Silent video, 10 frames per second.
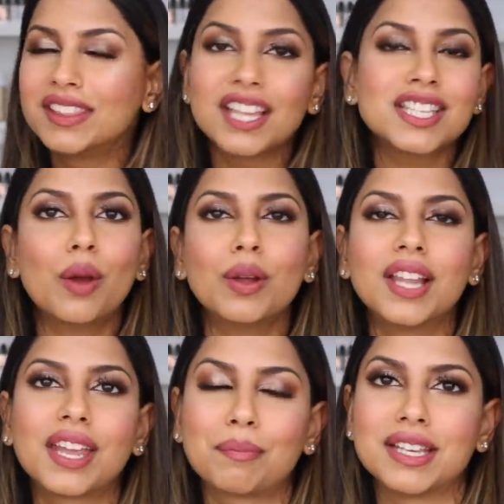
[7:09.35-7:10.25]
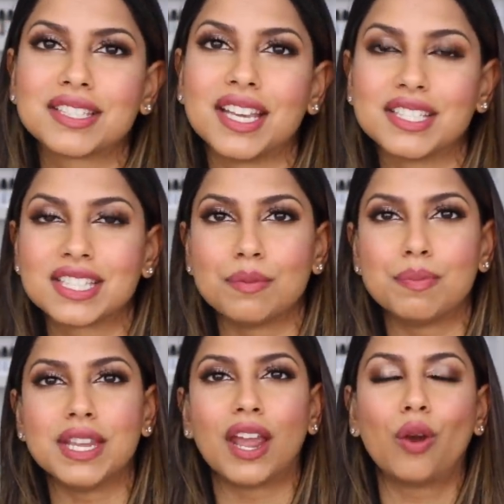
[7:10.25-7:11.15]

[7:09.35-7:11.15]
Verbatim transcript: That's how I like my scents to be.